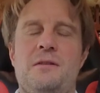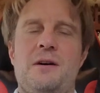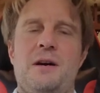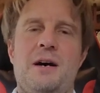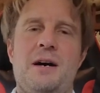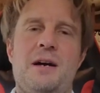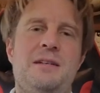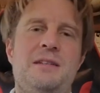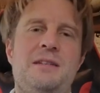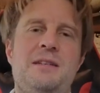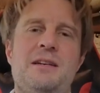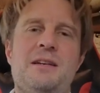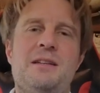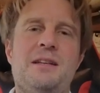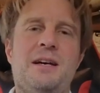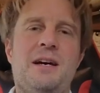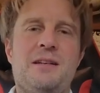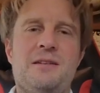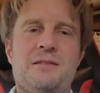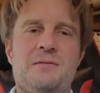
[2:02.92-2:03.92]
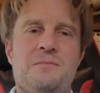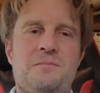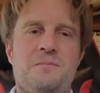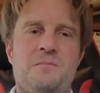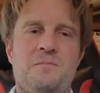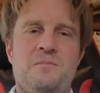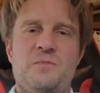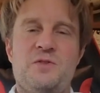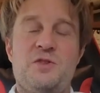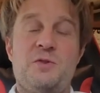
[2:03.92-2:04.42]
idea that
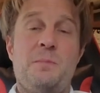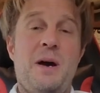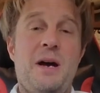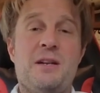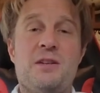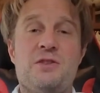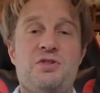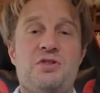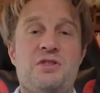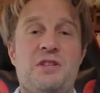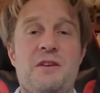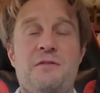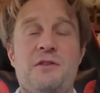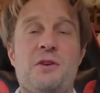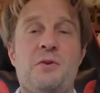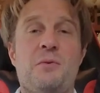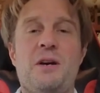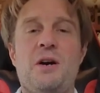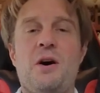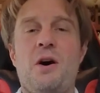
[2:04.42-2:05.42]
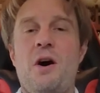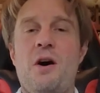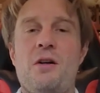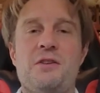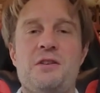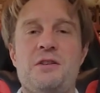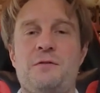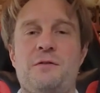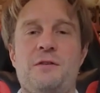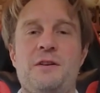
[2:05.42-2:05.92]
Japan is just giving away all
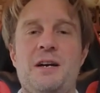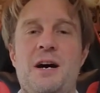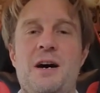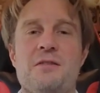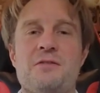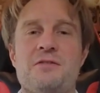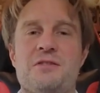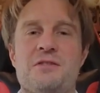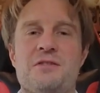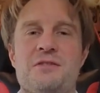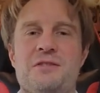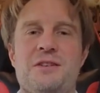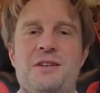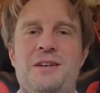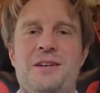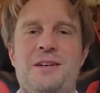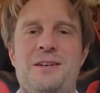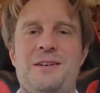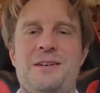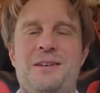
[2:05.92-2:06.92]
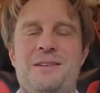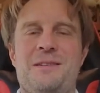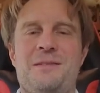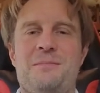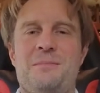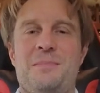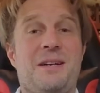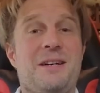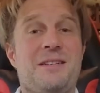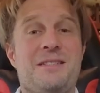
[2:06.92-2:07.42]
these free houses
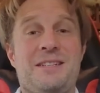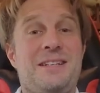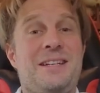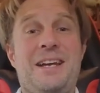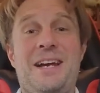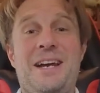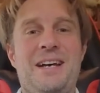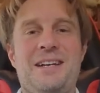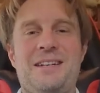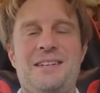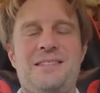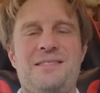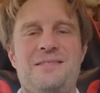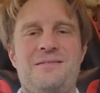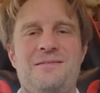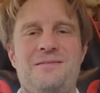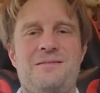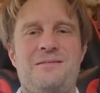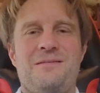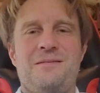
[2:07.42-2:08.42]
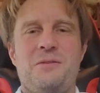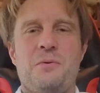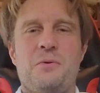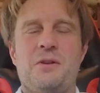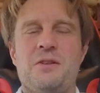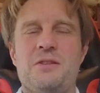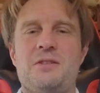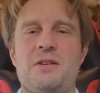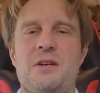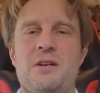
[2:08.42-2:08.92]
because it can,
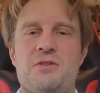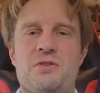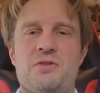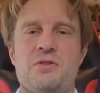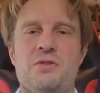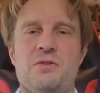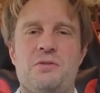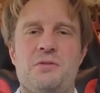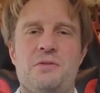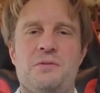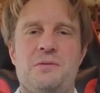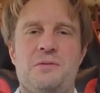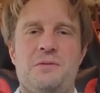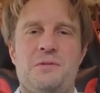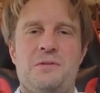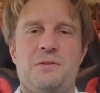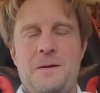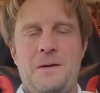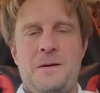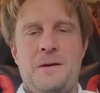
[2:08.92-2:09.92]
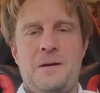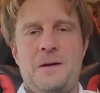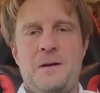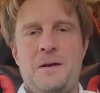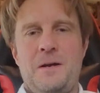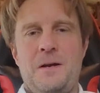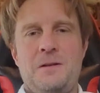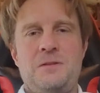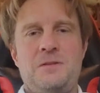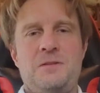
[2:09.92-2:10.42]
well, it's not true.
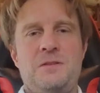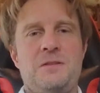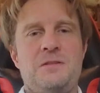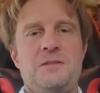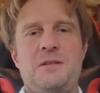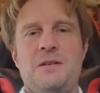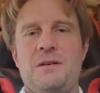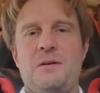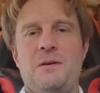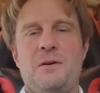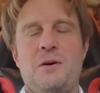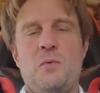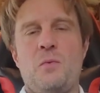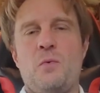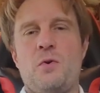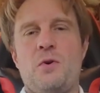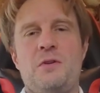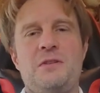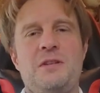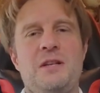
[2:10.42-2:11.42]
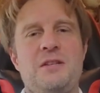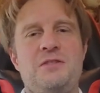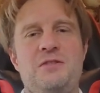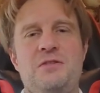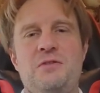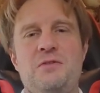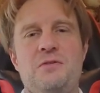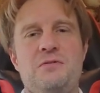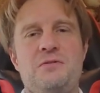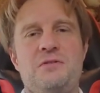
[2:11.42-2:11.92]
It's just a word that's
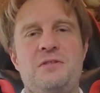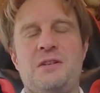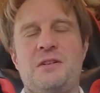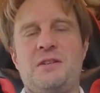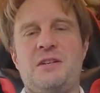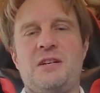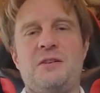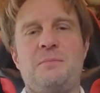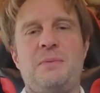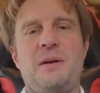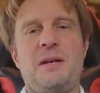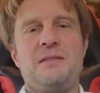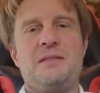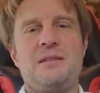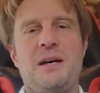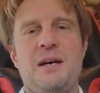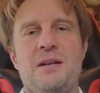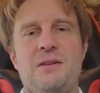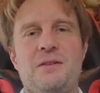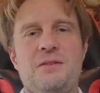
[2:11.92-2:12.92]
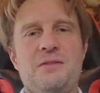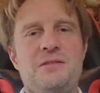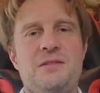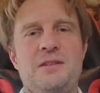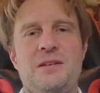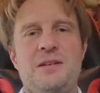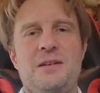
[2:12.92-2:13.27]
used in clickbait titles